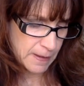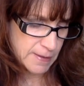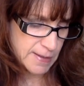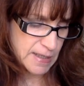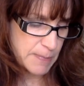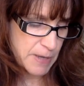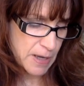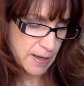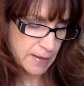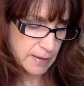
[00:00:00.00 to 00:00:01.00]

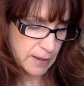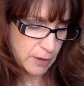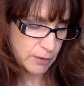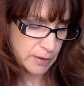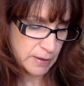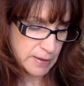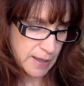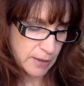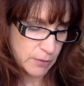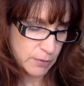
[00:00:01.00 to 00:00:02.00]
Sleepy-eyed, hair in a
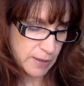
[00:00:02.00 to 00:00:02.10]
tangle,